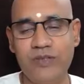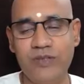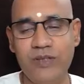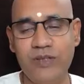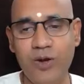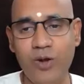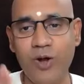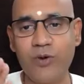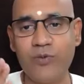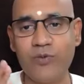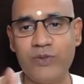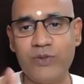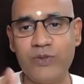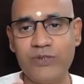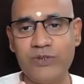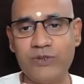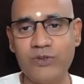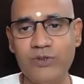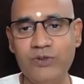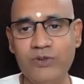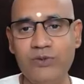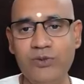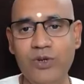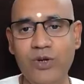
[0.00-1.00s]
Lord
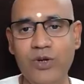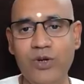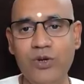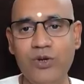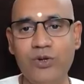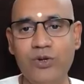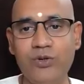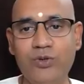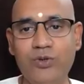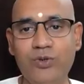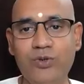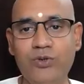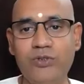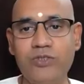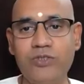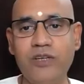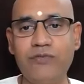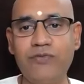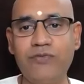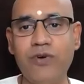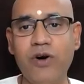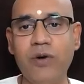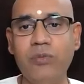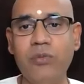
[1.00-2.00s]
Vishnu took
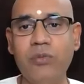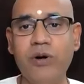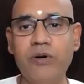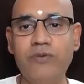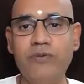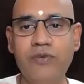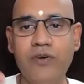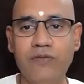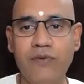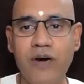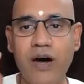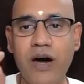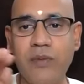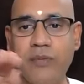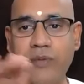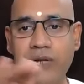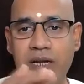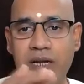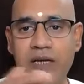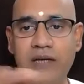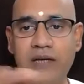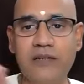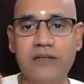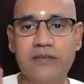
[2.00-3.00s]
the form of
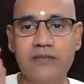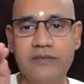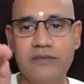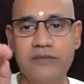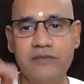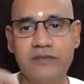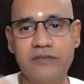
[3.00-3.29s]
Vamana.